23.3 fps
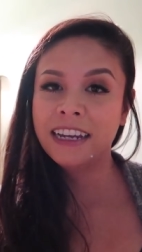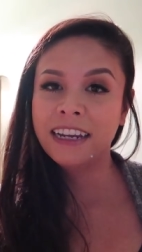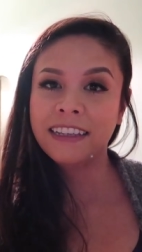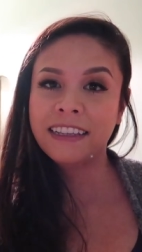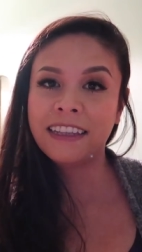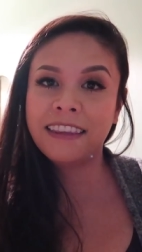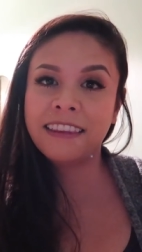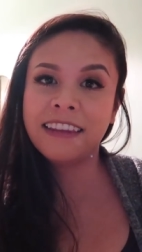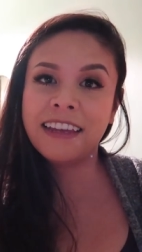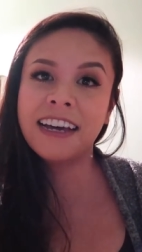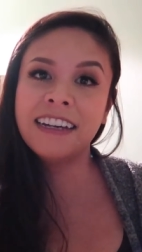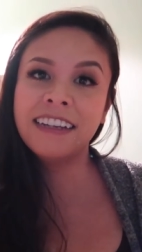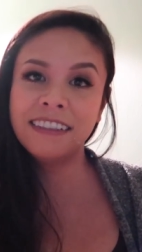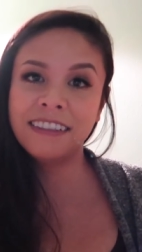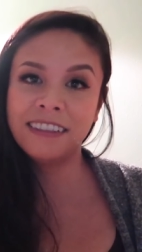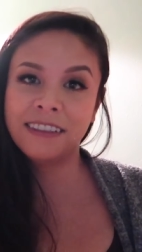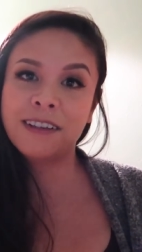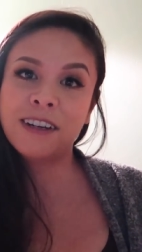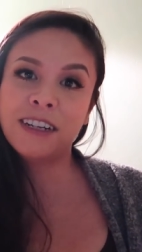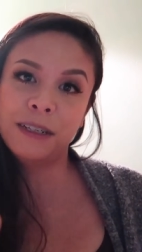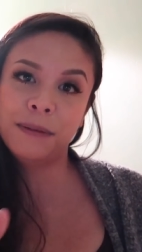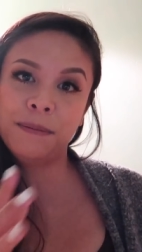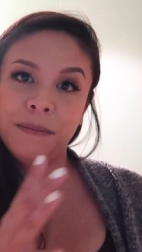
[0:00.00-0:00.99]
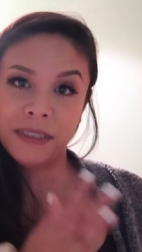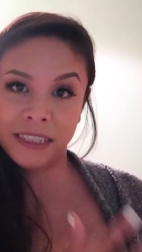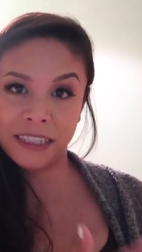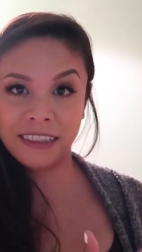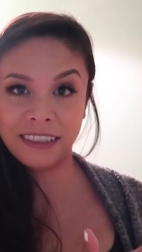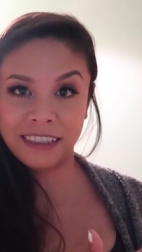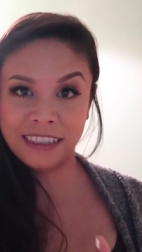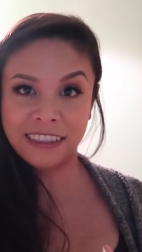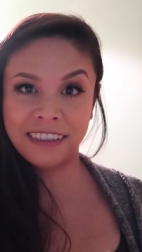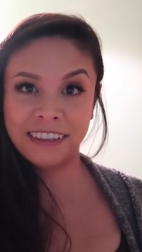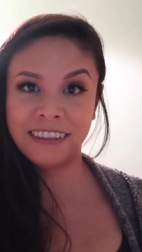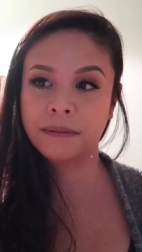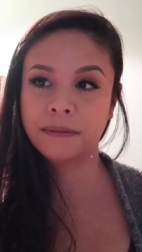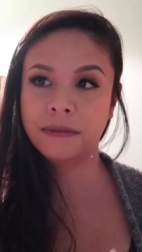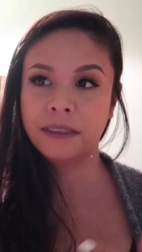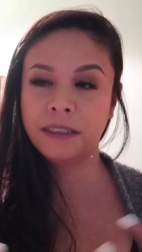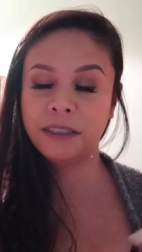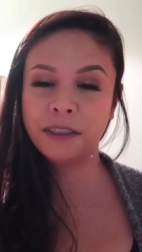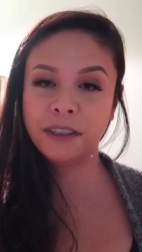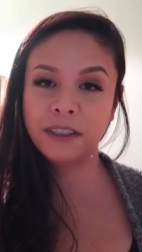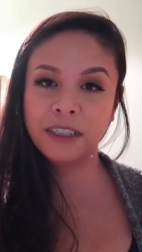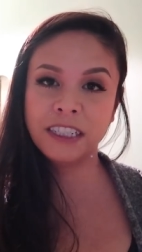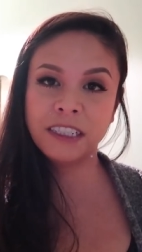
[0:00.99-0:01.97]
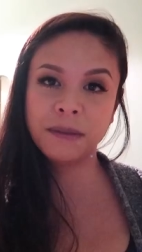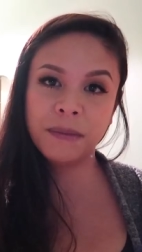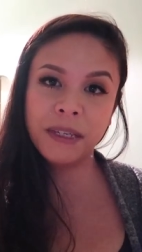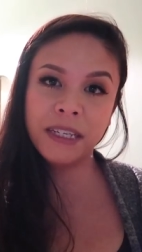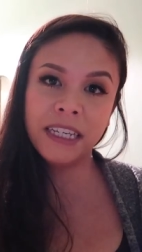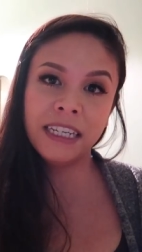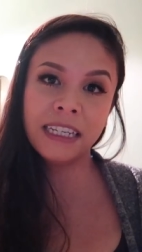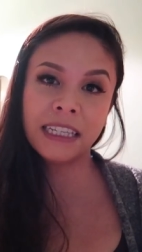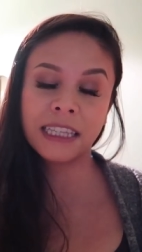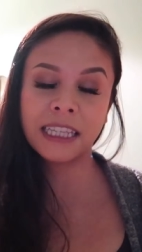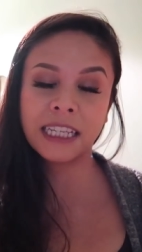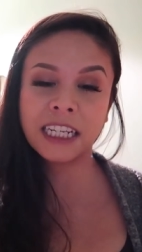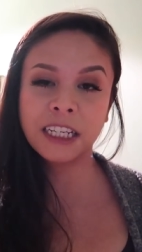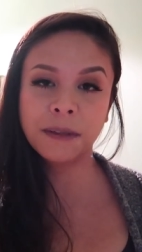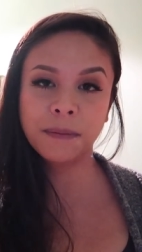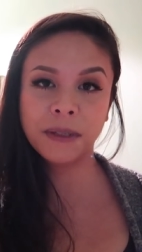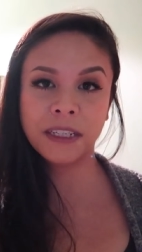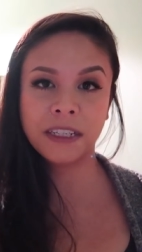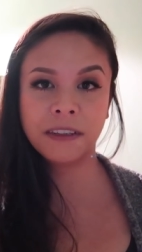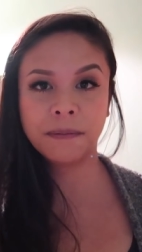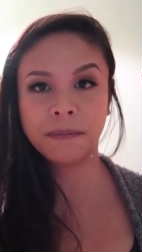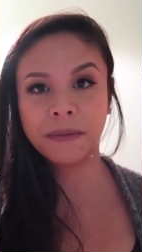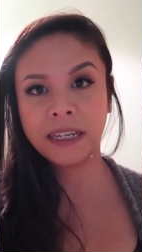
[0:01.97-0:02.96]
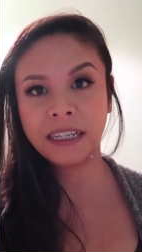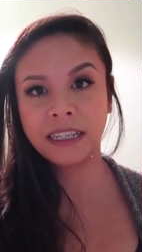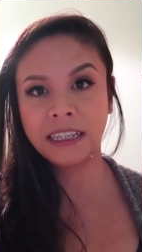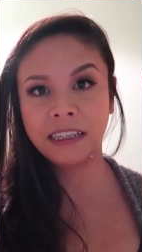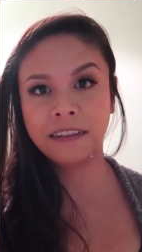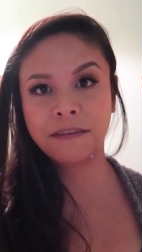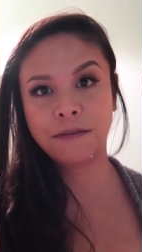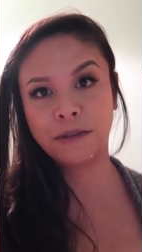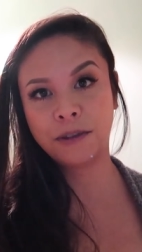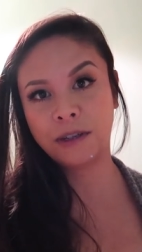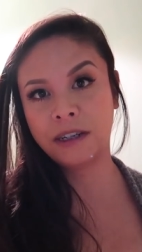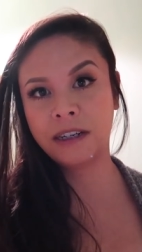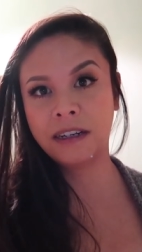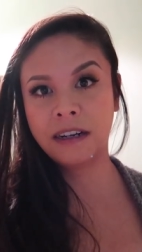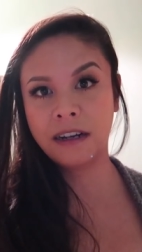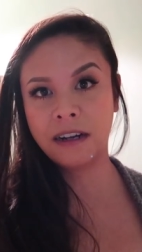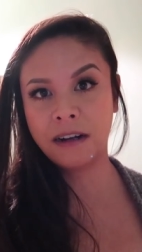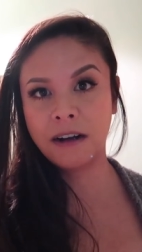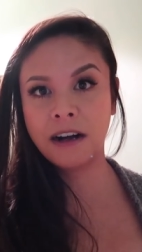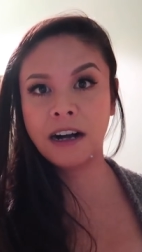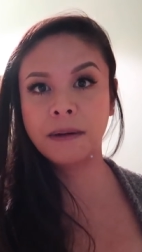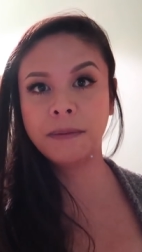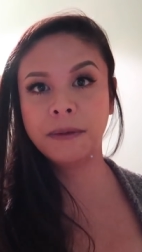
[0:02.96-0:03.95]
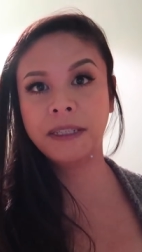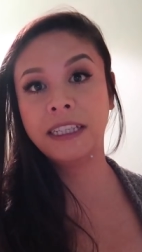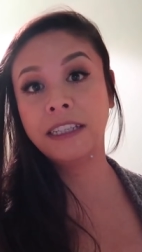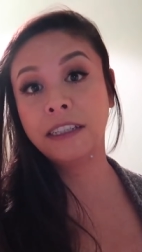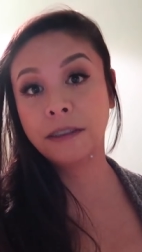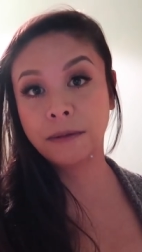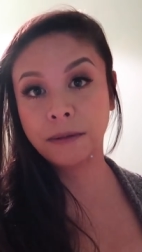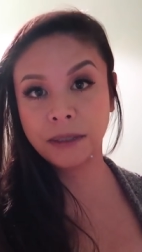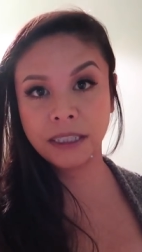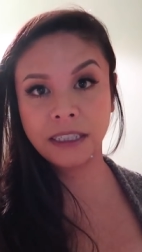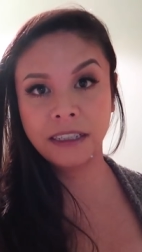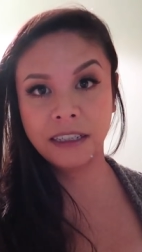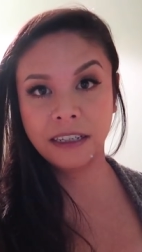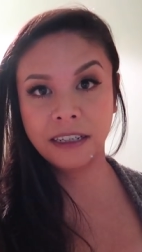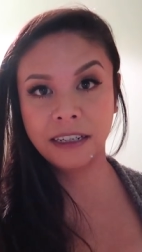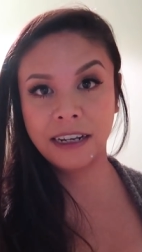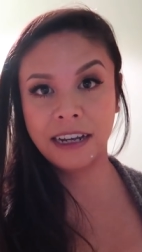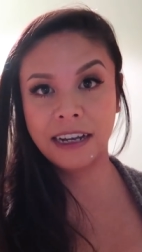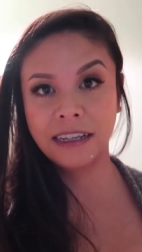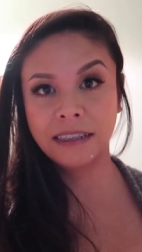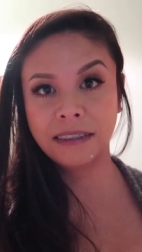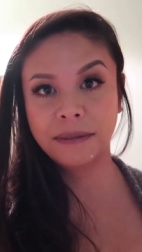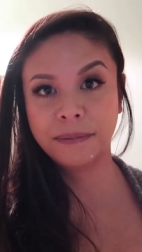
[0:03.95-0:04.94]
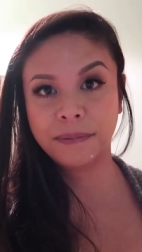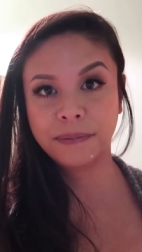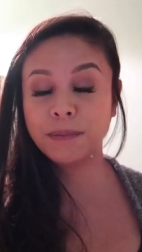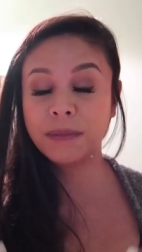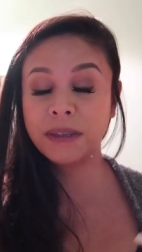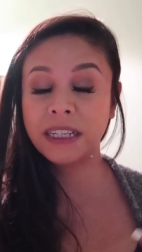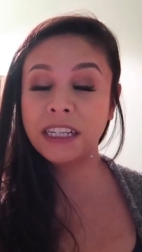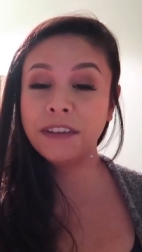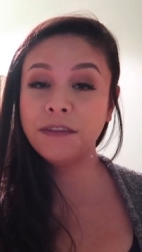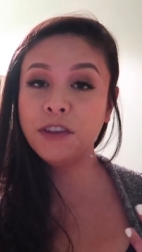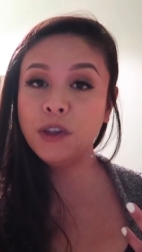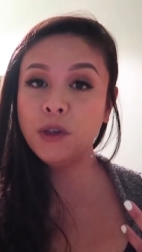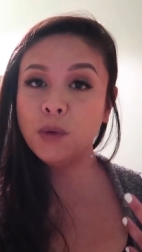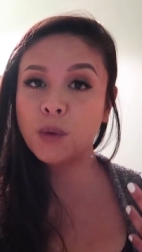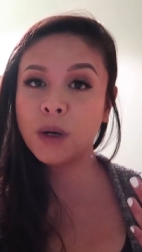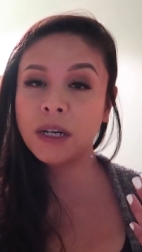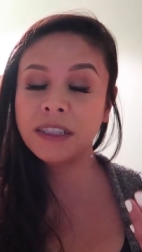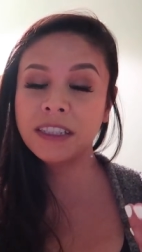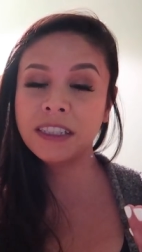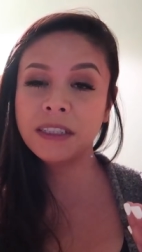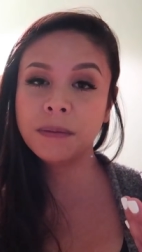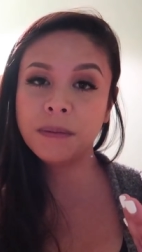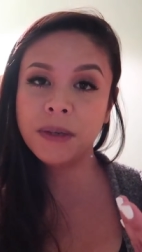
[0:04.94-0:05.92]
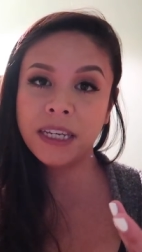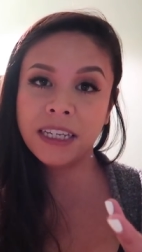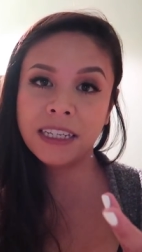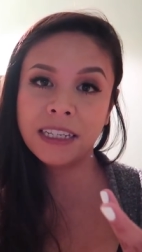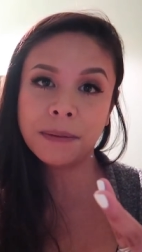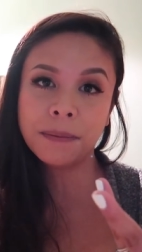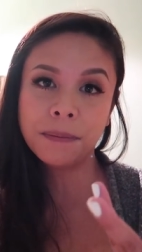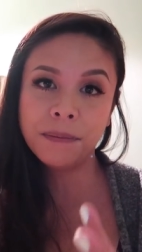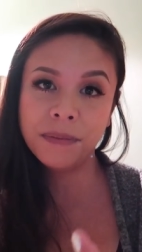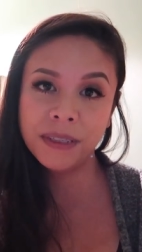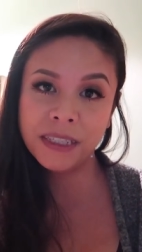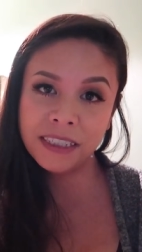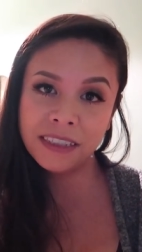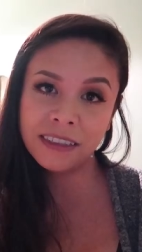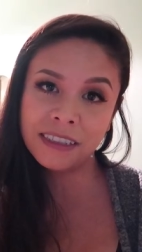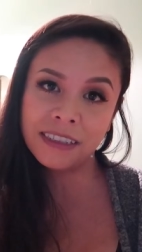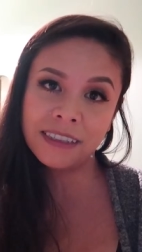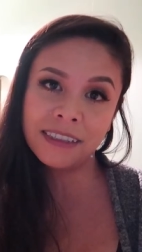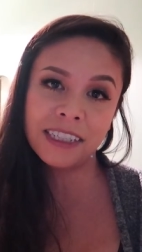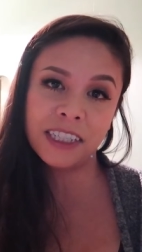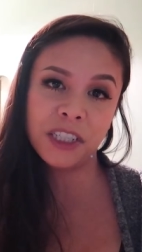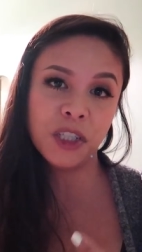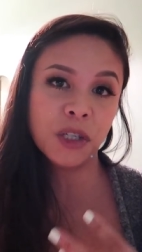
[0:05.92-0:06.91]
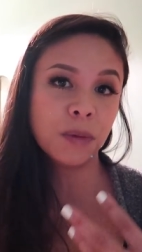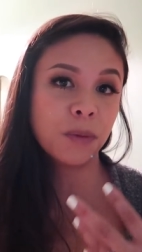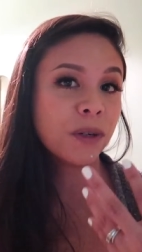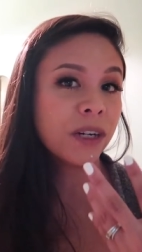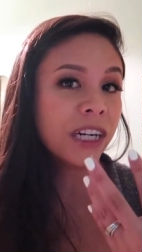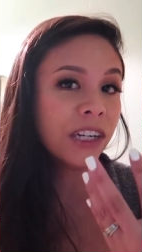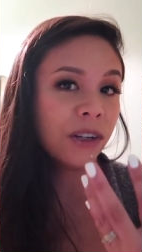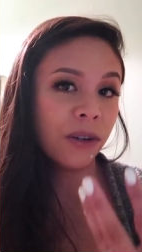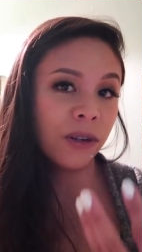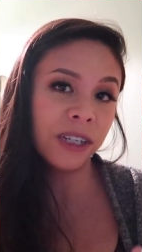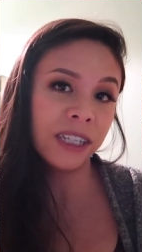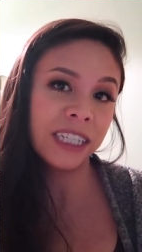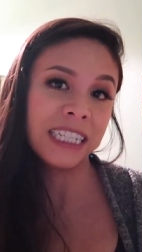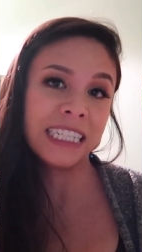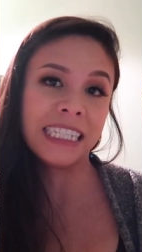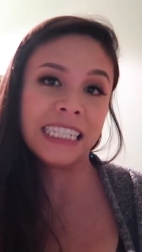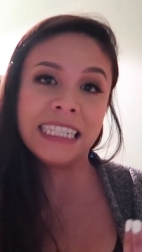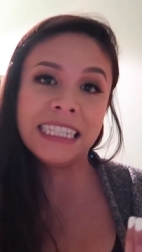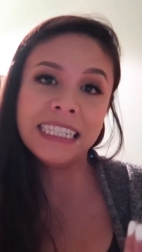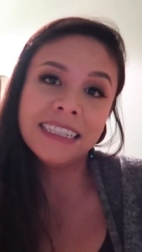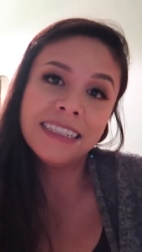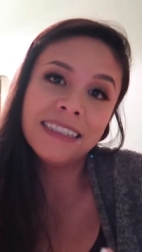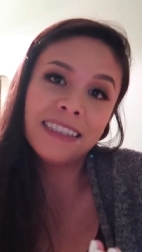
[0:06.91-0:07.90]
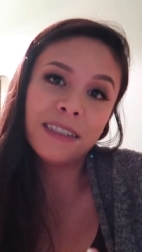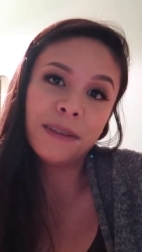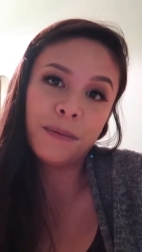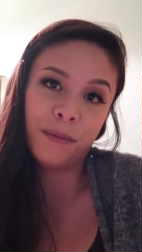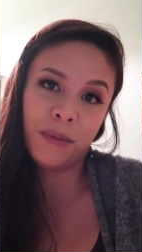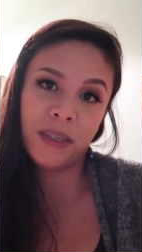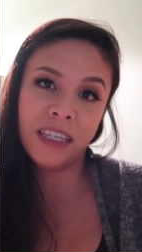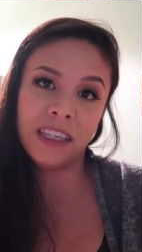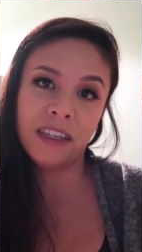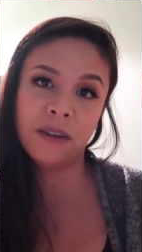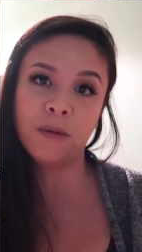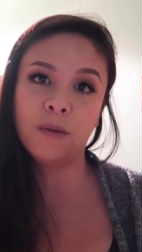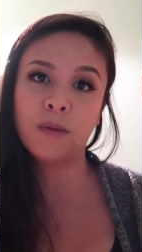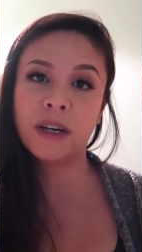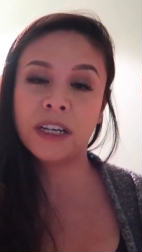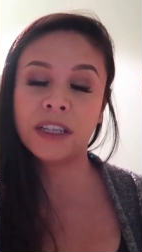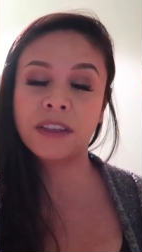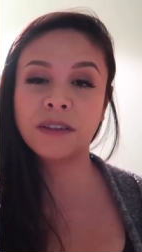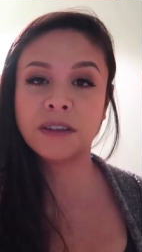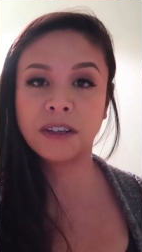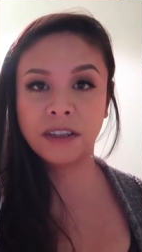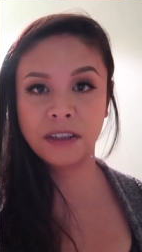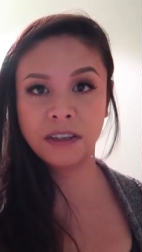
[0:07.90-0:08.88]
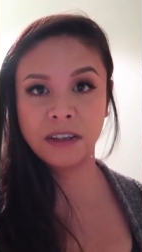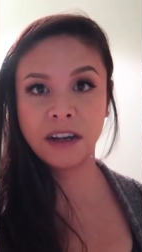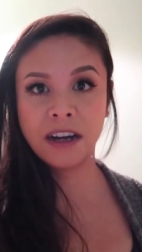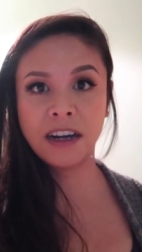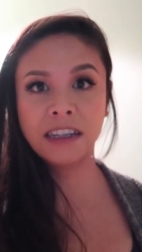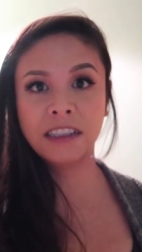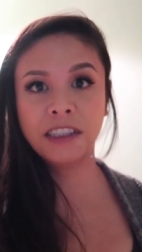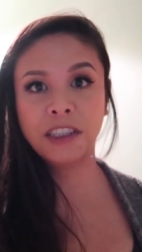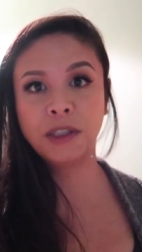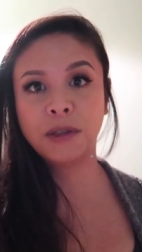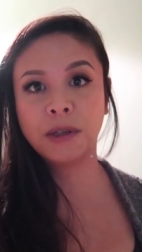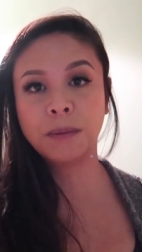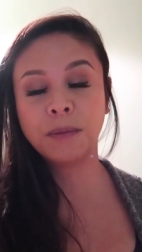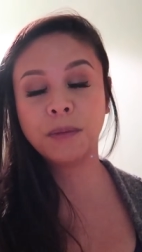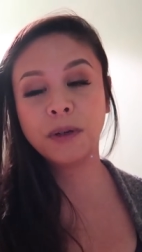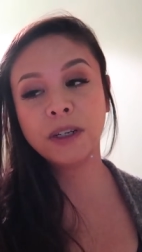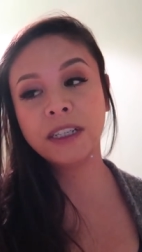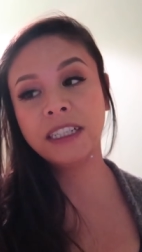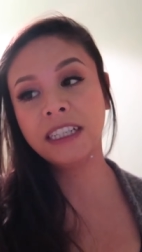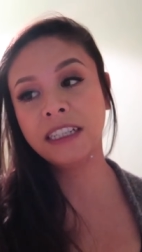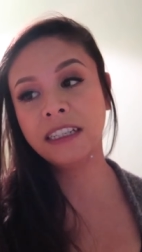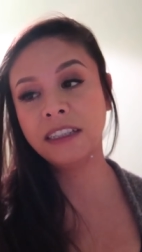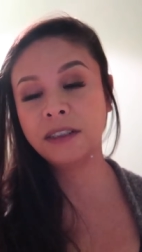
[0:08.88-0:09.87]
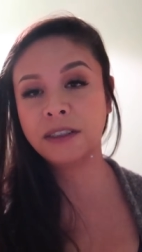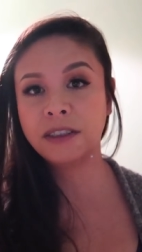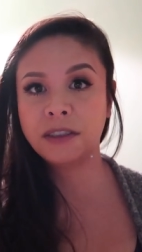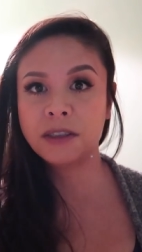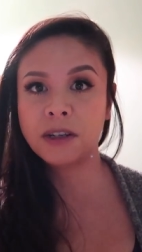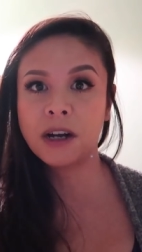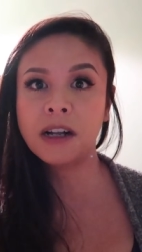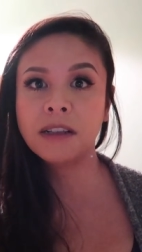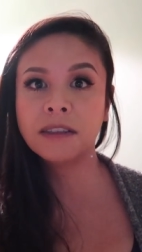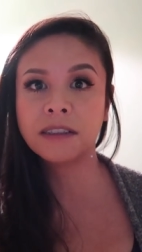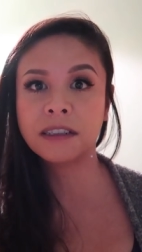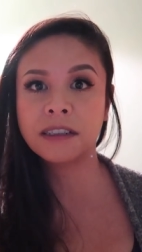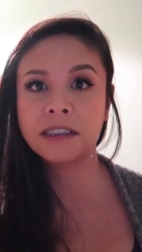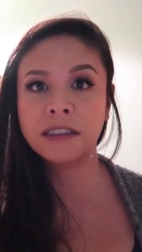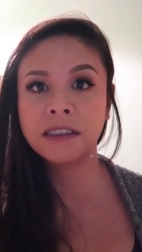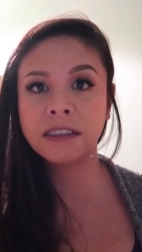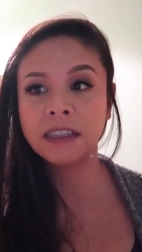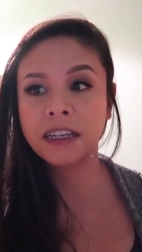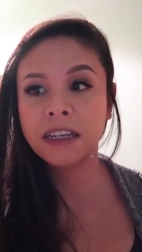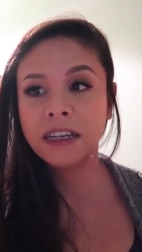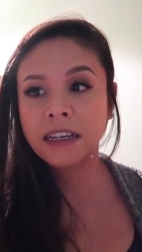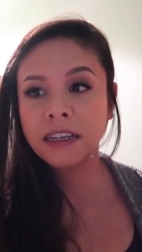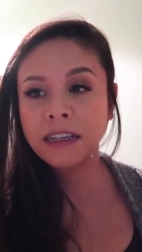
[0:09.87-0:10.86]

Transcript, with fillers: Then that is not a business. You're just making a little bit of money for a hobby that you're really good at. But if you want to make it a business, then your priority needs to be whether or not you're putting your dollars